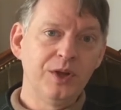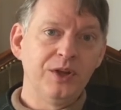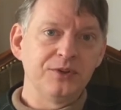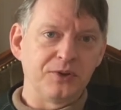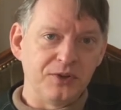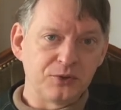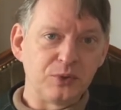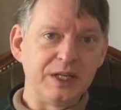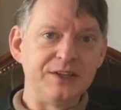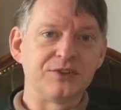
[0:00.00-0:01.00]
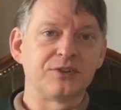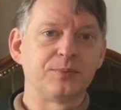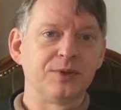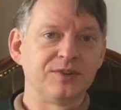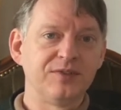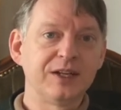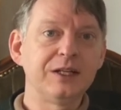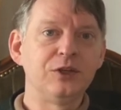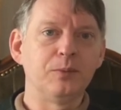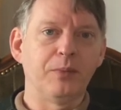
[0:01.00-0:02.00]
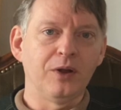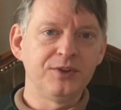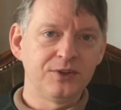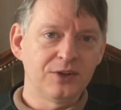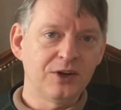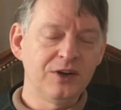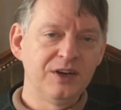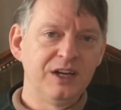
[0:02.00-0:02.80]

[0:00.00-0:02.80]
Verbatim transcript: so this relates specifically to Balthazar,